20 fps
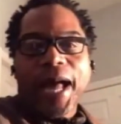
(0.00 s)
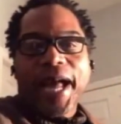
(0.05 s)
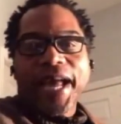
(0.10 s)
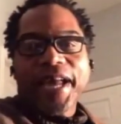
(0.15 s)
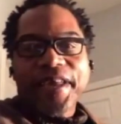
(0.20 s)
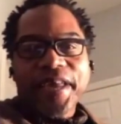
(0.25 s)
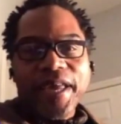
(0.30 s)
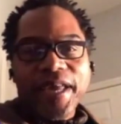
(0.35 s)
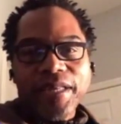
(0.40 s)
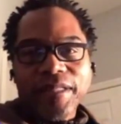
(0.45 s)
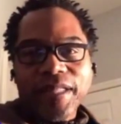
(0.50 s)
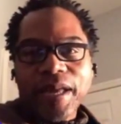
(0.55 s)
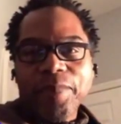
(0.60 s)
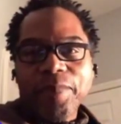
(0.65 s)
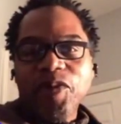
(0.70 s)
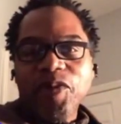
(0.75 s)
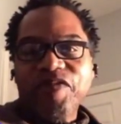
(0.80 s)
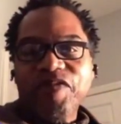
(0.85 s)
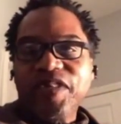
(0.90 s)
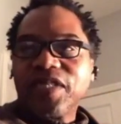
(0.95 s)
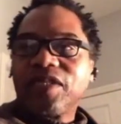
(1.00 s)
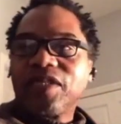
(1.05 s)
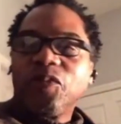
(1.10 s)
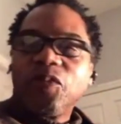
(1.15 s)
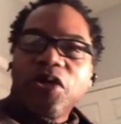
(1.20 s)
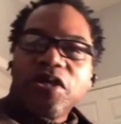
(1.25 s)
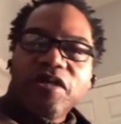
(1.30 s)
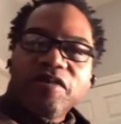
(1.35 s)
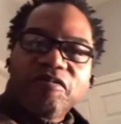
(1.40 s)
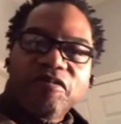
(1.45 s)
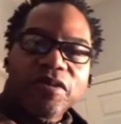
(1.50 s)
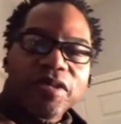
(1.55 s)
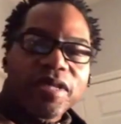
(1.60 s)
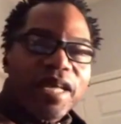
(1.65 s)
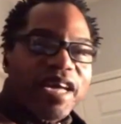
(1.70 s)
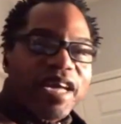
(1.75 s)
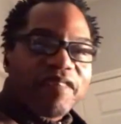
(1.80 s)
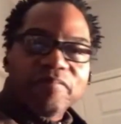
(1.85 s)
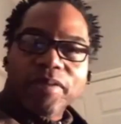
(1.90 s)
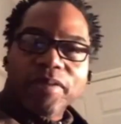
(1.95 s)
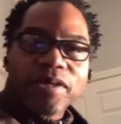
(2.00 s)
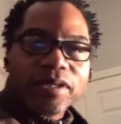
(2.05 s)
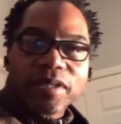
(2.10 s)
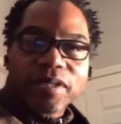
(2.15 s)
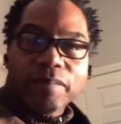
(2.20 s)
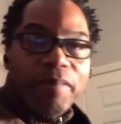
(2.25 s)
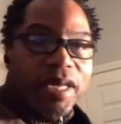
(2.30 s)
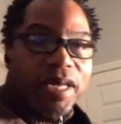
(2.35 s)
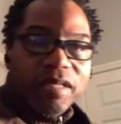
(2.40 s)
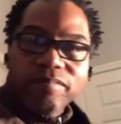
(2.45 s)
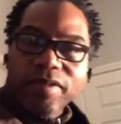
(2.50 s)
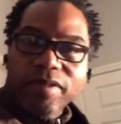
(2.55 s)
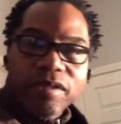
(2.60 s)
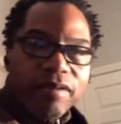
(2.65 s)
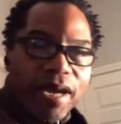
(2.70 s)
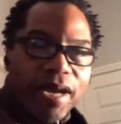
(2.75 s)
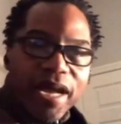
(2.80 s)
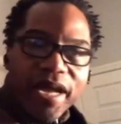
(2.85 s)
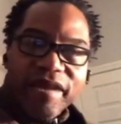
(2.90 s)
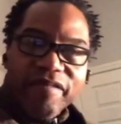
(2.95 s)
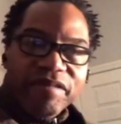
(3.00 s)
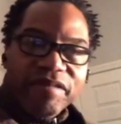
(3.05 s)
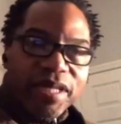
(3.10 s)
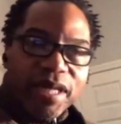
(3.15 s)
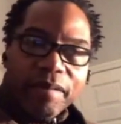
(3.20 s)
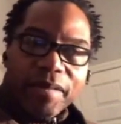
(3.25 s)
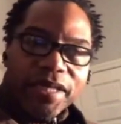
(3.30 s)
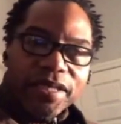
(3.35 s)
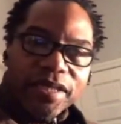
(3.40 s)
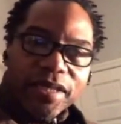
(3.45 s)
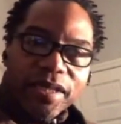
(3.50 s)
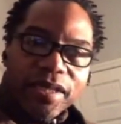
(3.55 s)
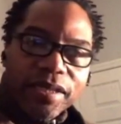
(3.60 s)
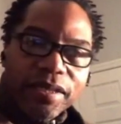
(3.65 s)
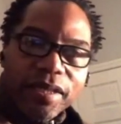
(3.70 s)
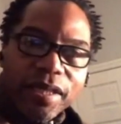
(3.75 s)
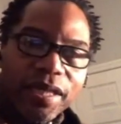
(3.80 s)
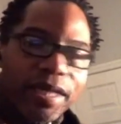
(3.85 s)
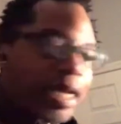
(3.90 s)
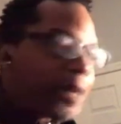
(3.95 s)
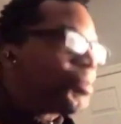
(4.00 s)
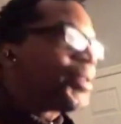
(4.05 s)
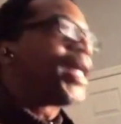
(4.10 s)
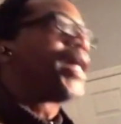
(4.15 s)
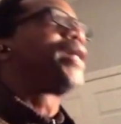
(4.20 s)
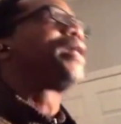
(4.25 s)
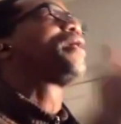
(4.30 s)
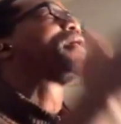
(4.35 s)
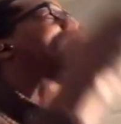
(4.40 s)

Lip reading: I, I hate that movie. It's a Wonderful Life because it makes me cry every time I see it, and I'm like,